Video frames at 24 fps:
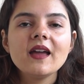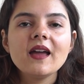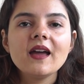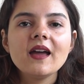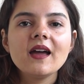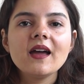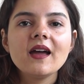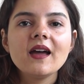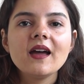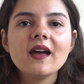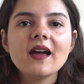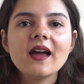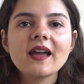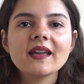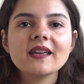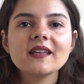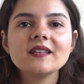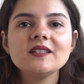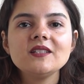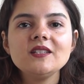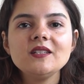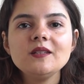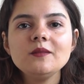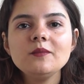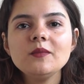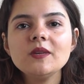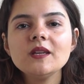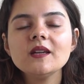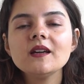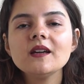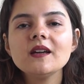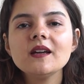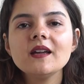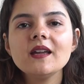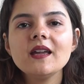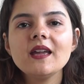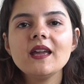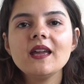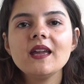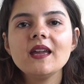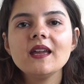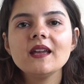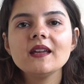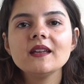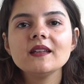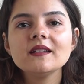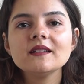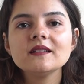academia
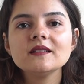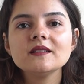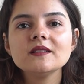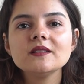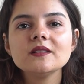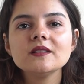and